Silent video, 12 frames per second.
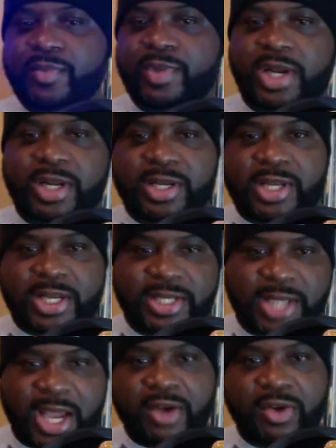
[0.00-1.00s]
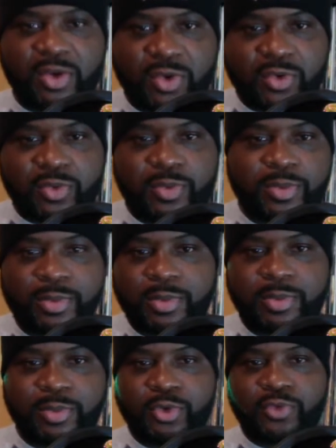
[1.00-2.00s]
kind of like download
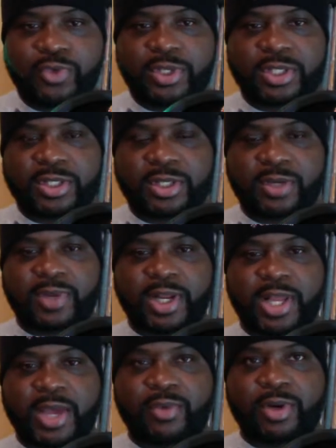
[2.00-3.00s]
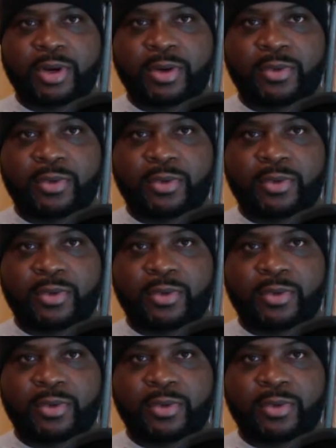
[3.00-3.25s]
movies and stuff like that when I